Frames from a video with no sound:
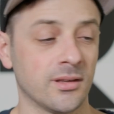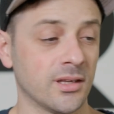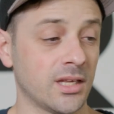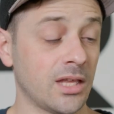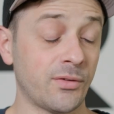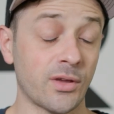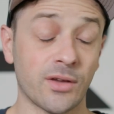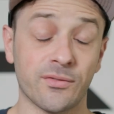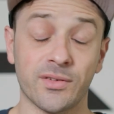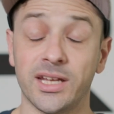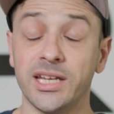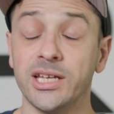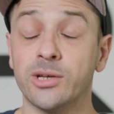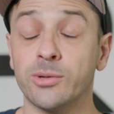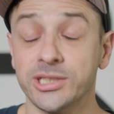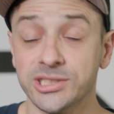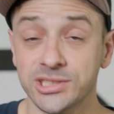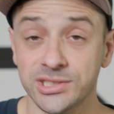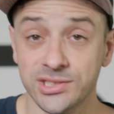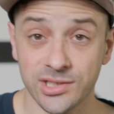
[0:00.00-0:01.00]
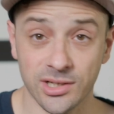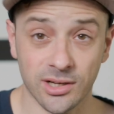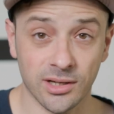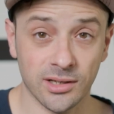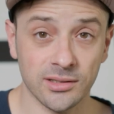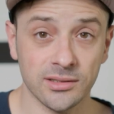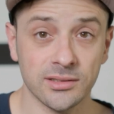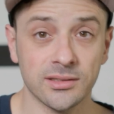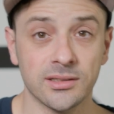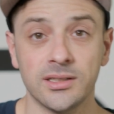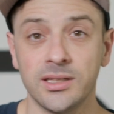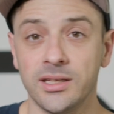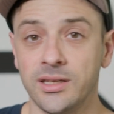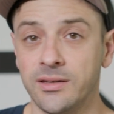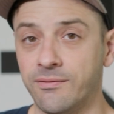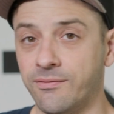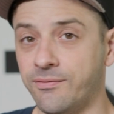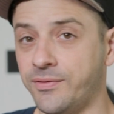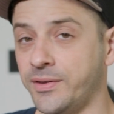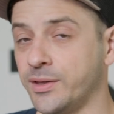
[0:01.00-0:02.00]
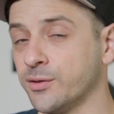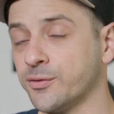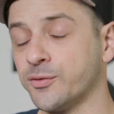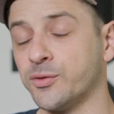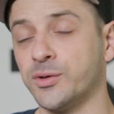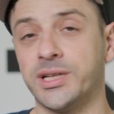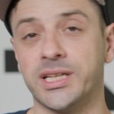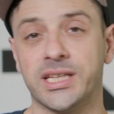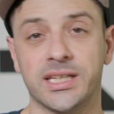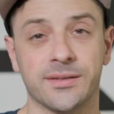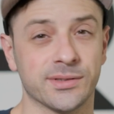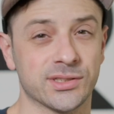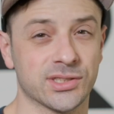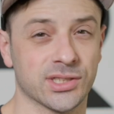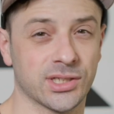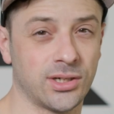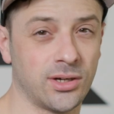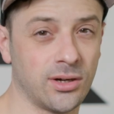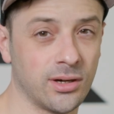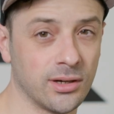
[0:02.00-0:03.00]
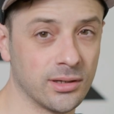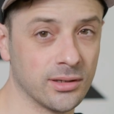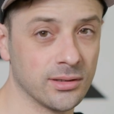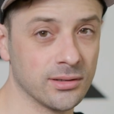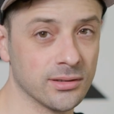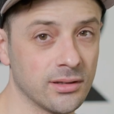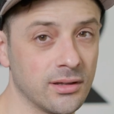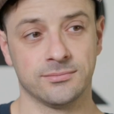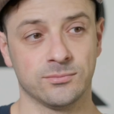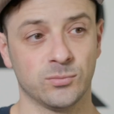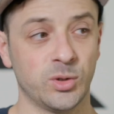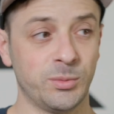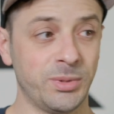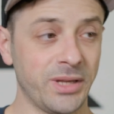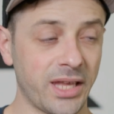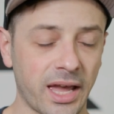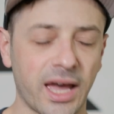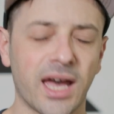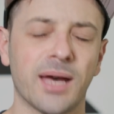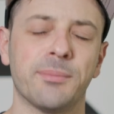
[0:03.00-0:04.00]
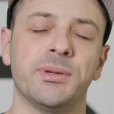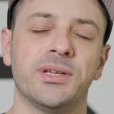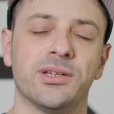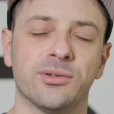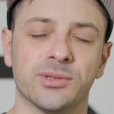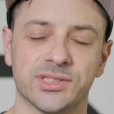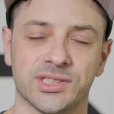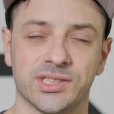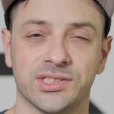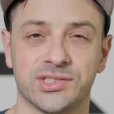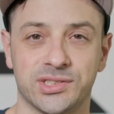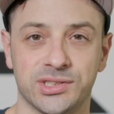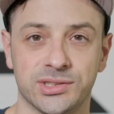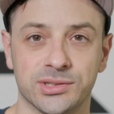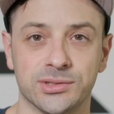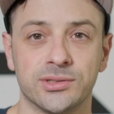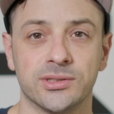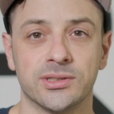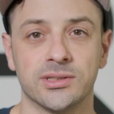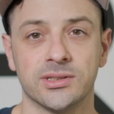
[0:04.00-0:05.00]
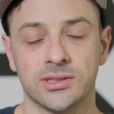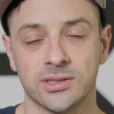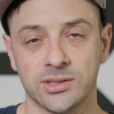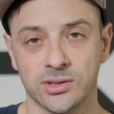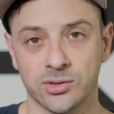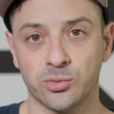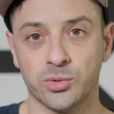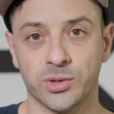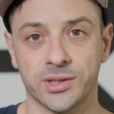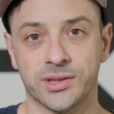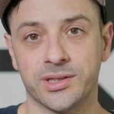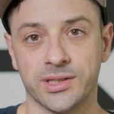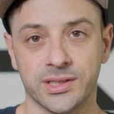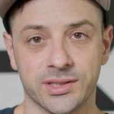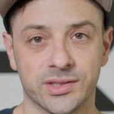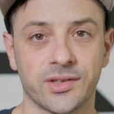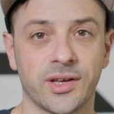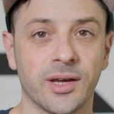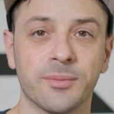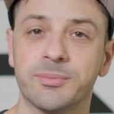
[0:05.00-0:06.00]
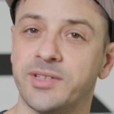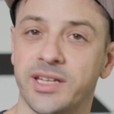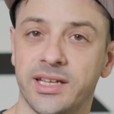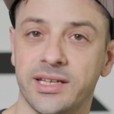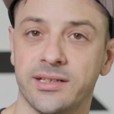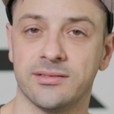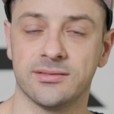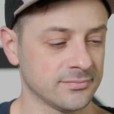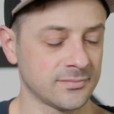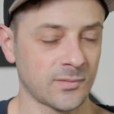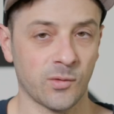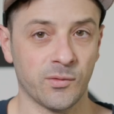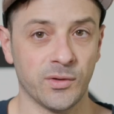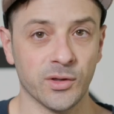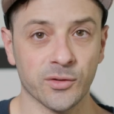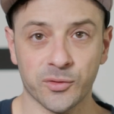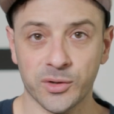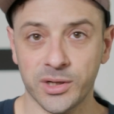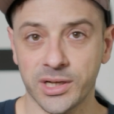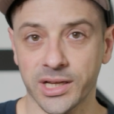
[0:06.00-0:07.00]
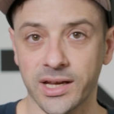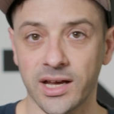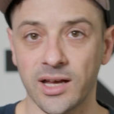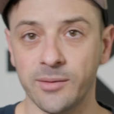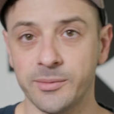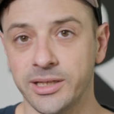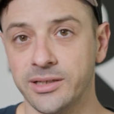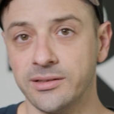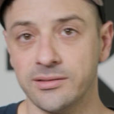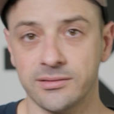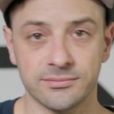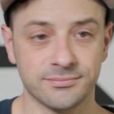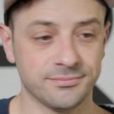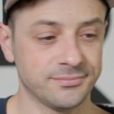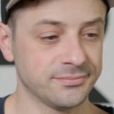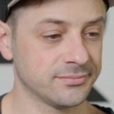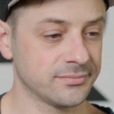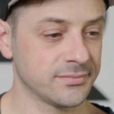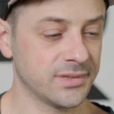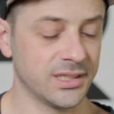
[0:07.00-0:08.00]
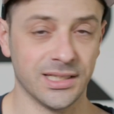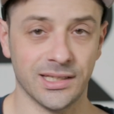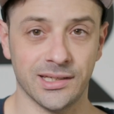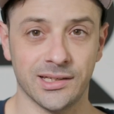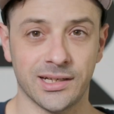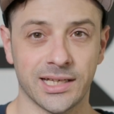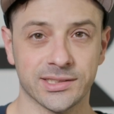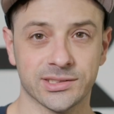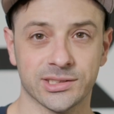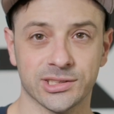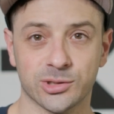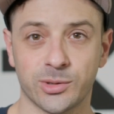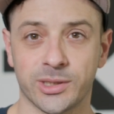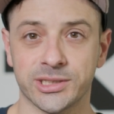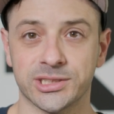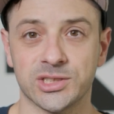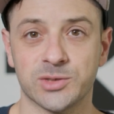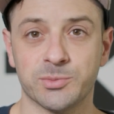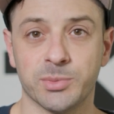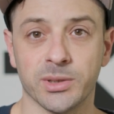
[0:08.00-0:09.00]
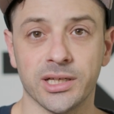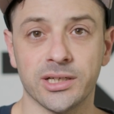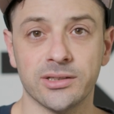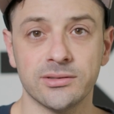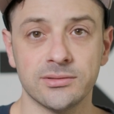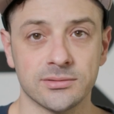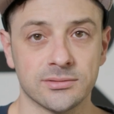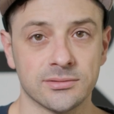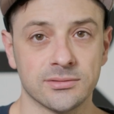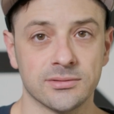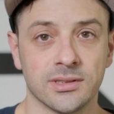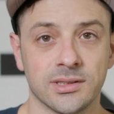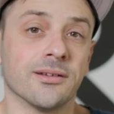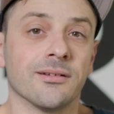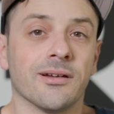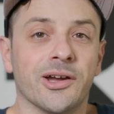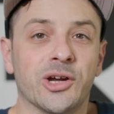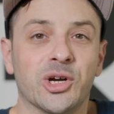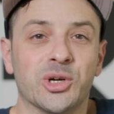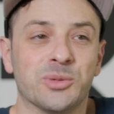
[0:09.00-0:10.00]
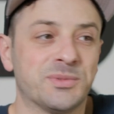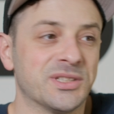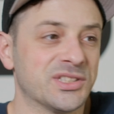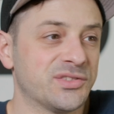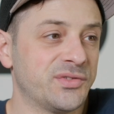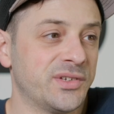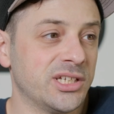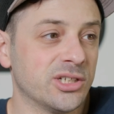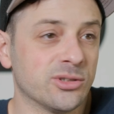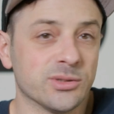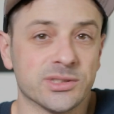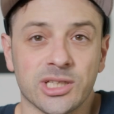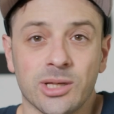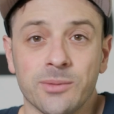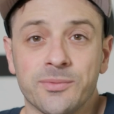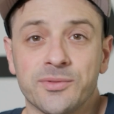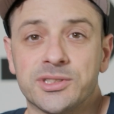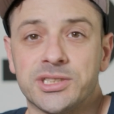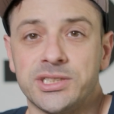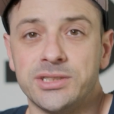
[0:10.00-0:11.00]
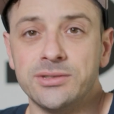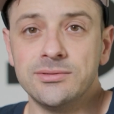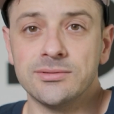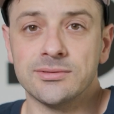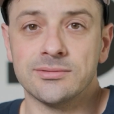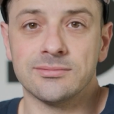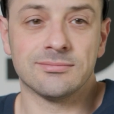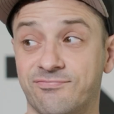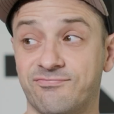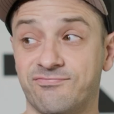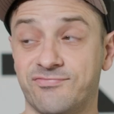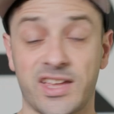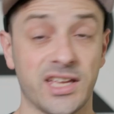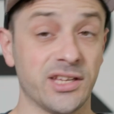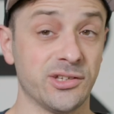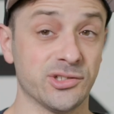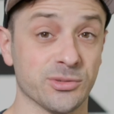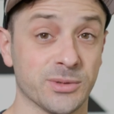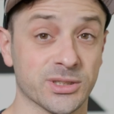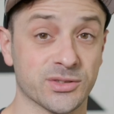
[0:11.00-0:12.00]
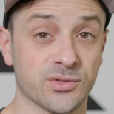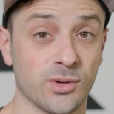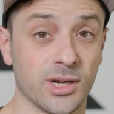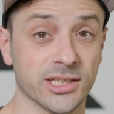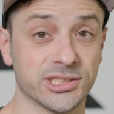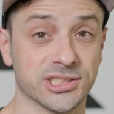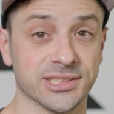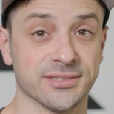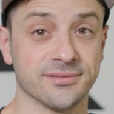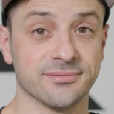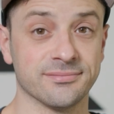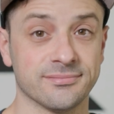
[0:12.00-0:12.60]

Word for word: If you have any questions at all, feel free to give us a call. We'd be happy to assist you with this update. Feel free to comment and ask us questions below. I hope this video was helpful to you. Thank you so much for watching.